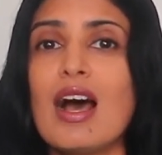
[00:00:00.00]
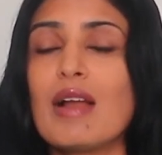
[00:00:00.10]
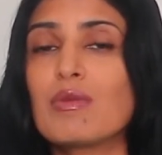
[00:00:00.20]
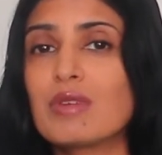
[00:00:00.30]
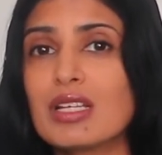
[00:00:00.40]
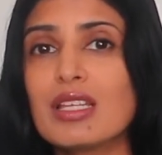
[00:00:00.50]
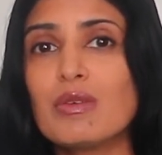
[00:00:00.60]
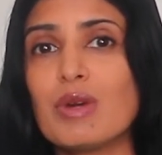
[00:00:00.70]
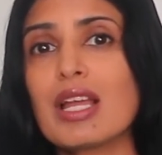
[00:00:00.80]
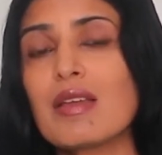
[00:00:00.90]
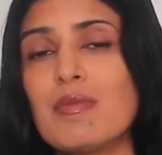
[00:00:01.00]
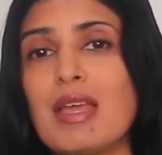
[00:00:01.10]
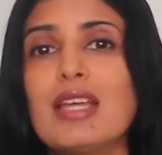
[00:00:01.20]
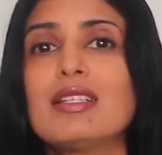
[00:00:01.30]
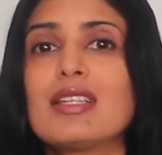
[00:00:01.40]
I really
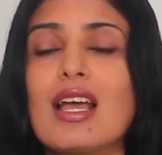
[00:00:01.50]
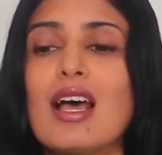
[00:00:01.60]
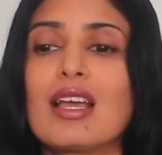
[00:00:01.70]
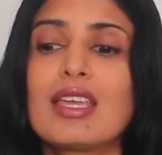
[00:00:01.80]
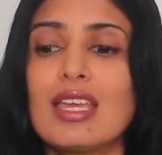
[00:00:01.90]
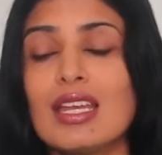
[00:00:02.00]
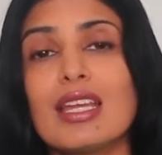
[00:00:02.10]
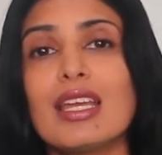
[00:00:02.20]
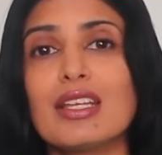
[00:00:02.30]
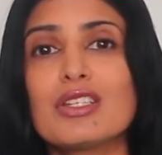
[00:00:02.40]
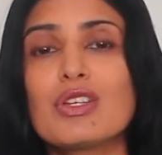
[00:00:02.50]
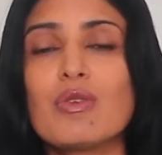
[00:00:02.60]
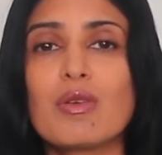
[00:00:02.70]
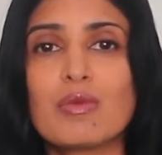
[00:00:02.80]
recommend getting into a